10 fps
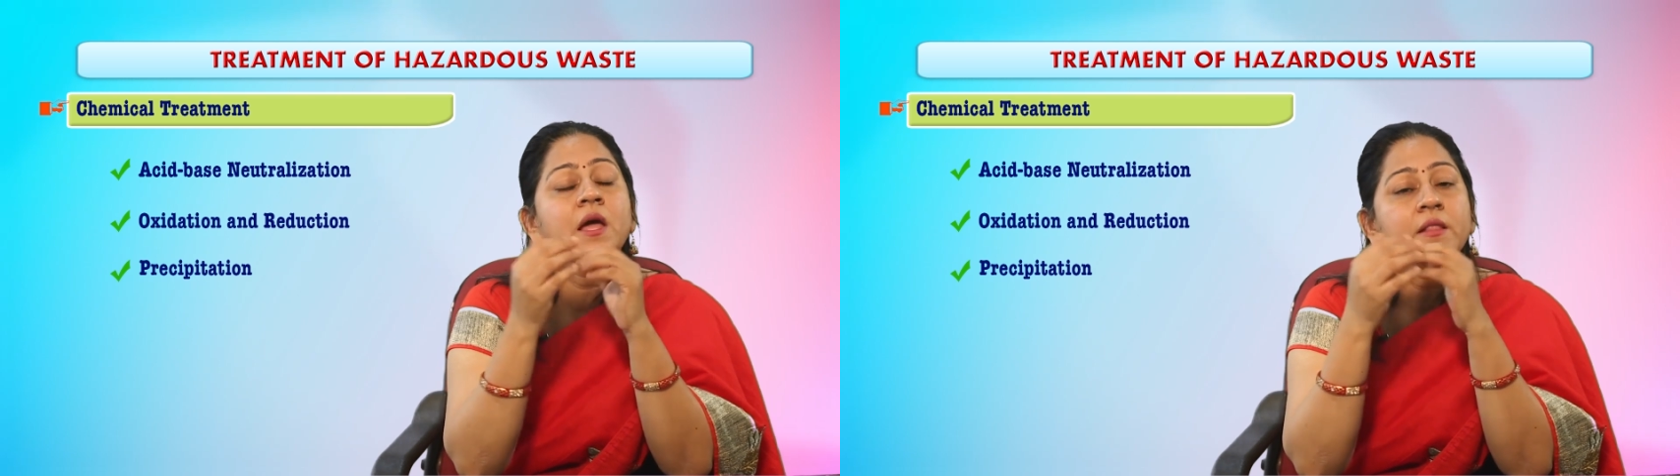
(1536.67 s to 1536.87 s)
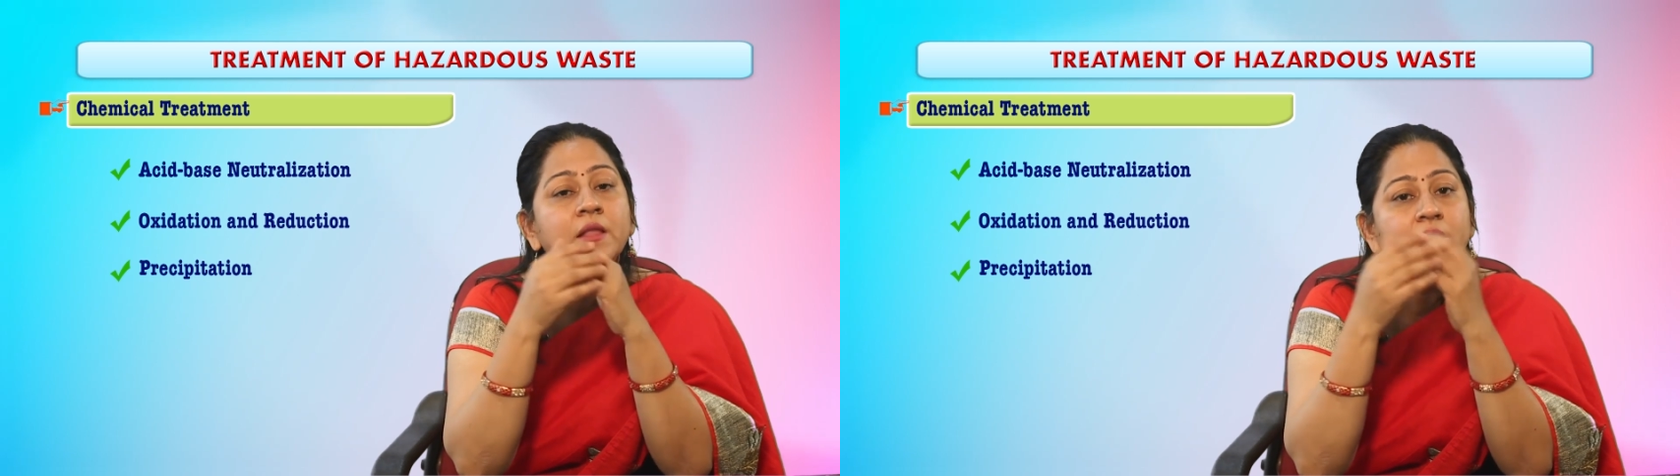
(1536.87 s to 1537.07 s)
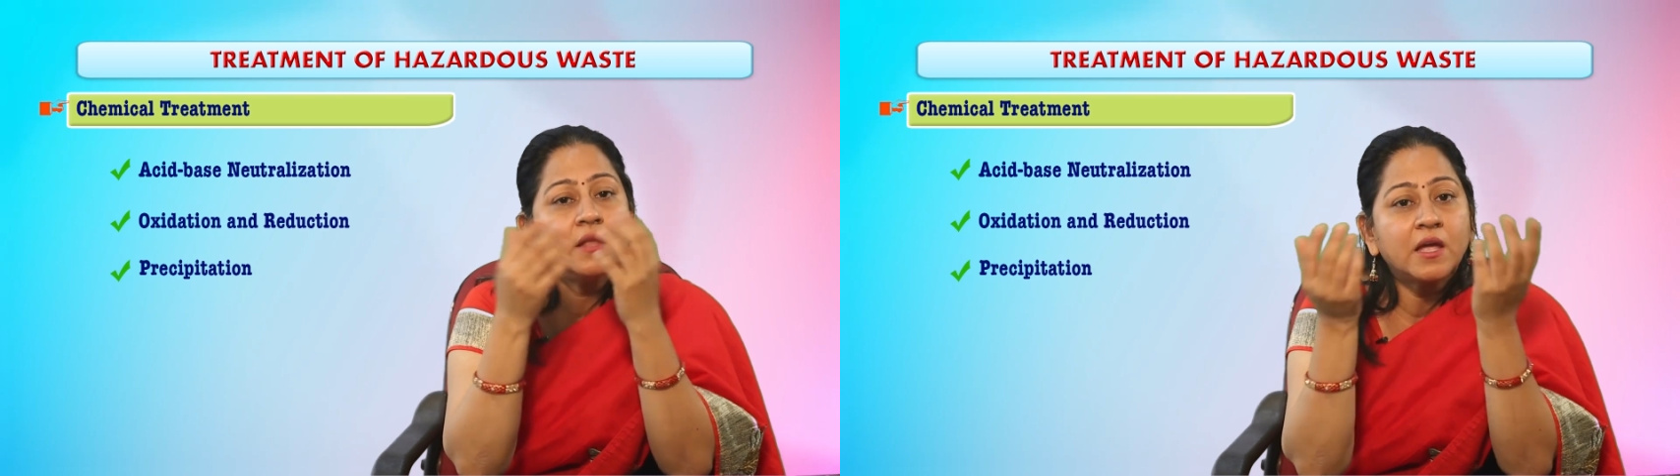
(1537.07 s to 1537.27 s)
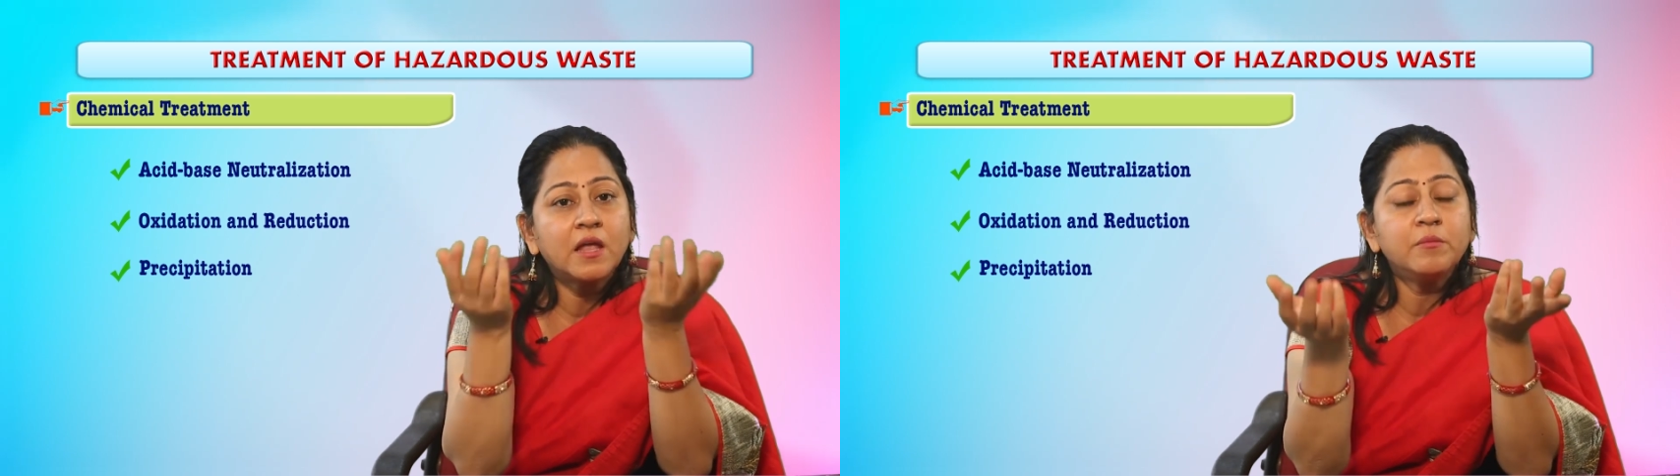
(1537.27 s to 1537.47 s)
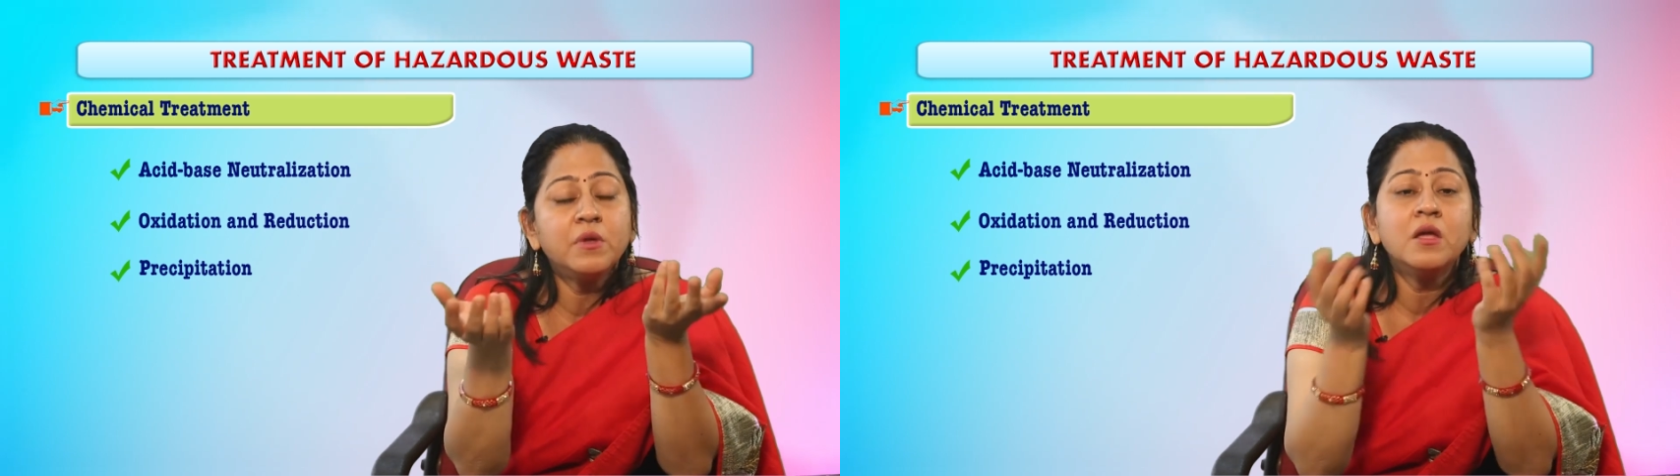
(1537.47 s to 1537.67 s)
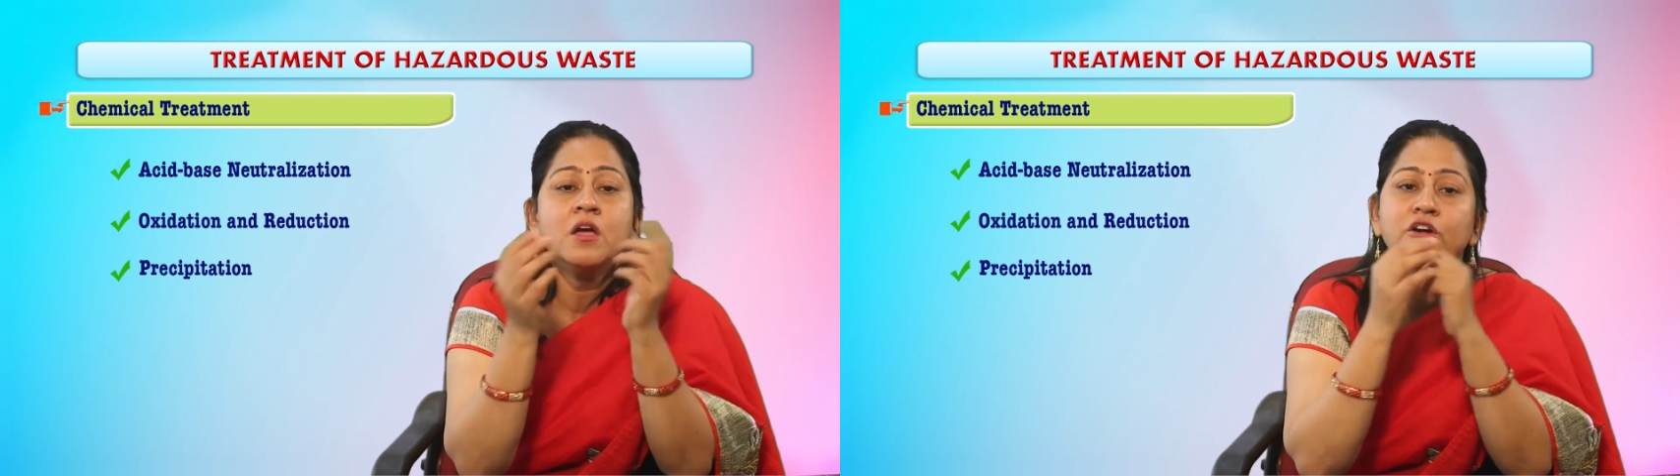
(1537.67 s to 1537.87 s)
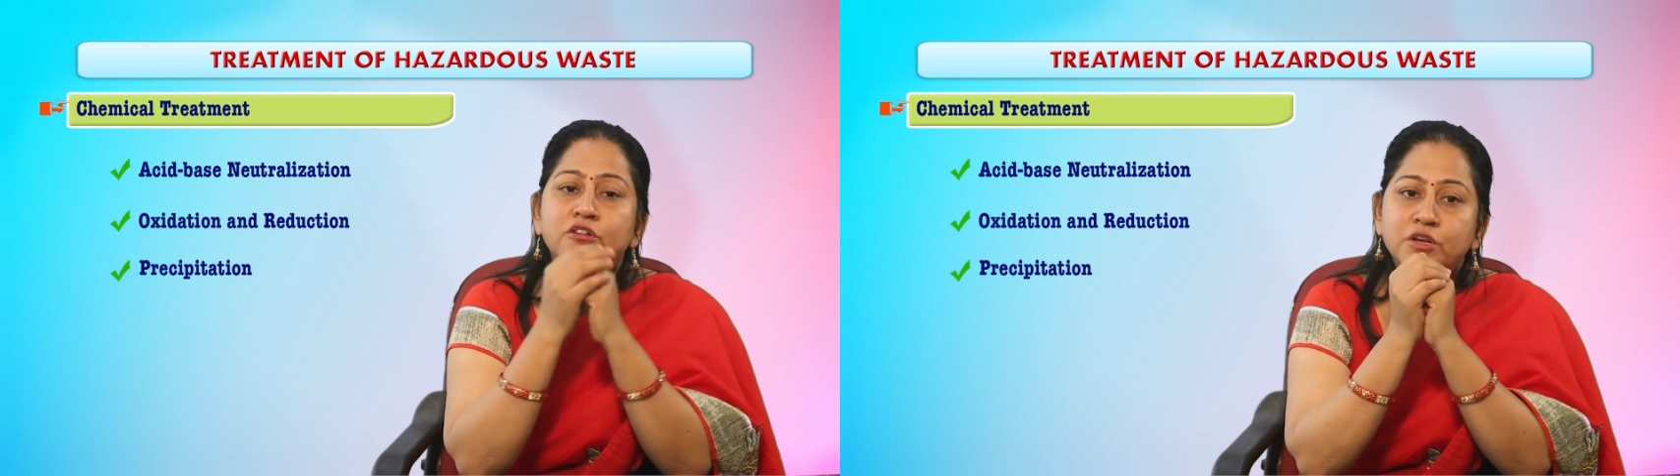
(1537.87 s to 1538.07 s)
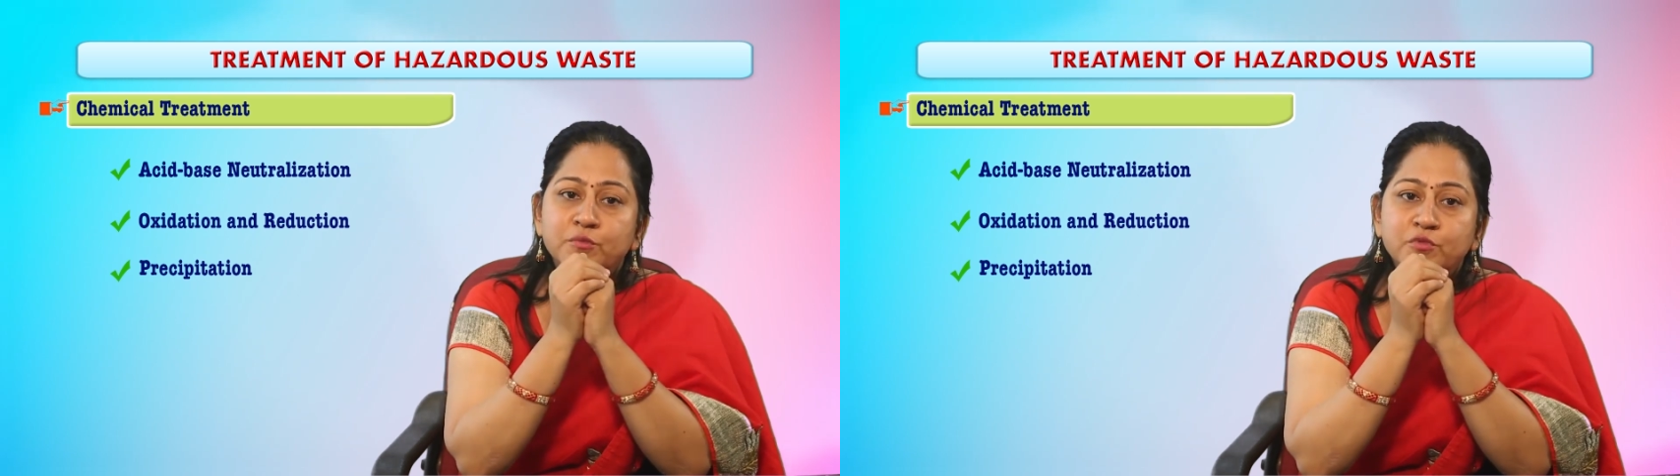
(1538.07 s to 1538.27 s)
and then they can be
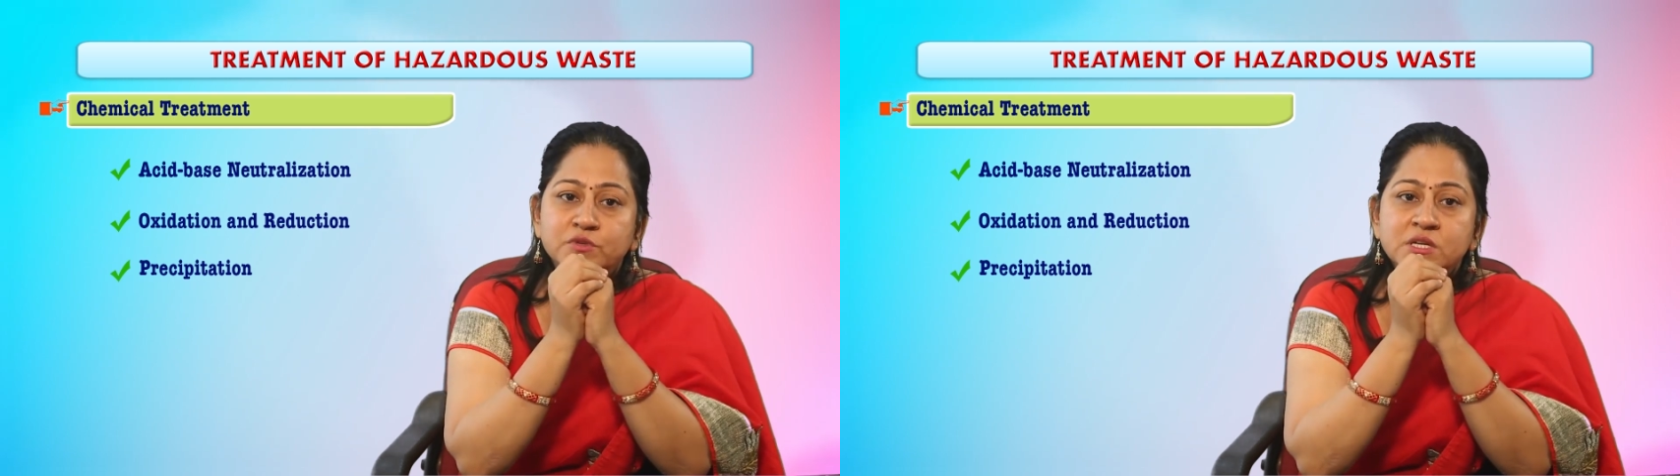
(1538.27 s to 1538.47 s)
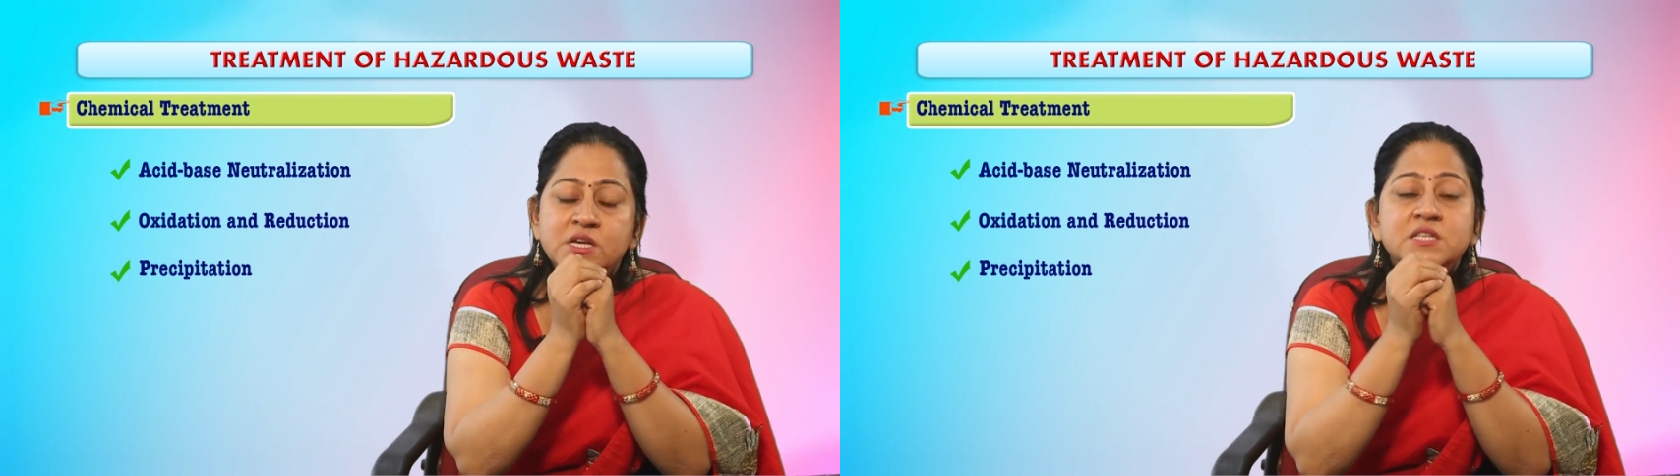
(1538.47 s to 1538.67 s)
removed.